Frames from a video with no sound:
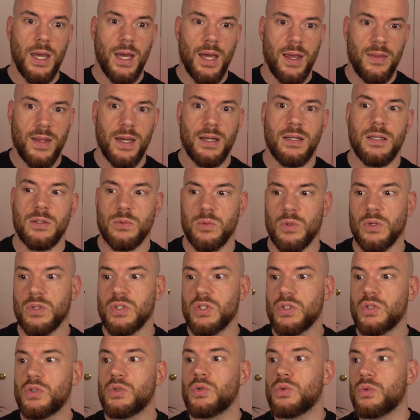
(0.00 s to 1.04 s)
and that is what
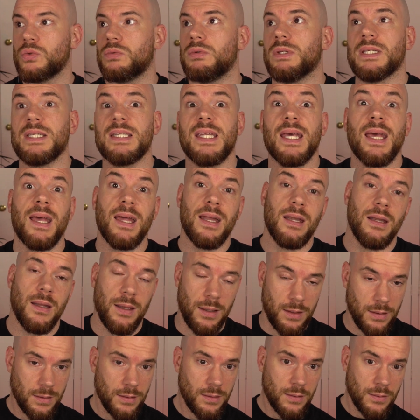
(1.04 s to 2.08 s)

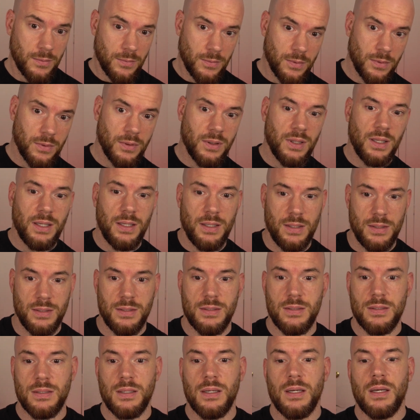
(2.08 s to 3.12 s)
storytelling
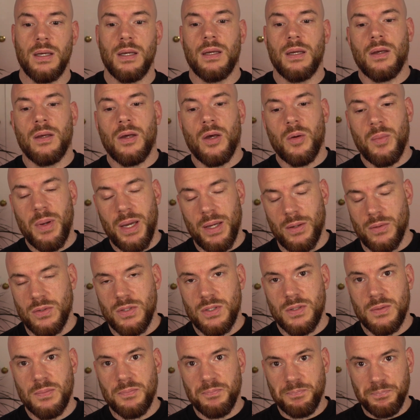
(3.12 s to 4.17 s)
is
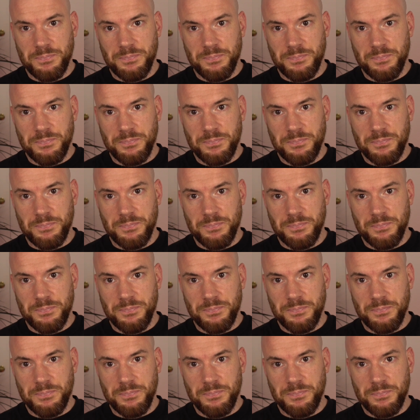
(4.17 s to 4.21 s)
about.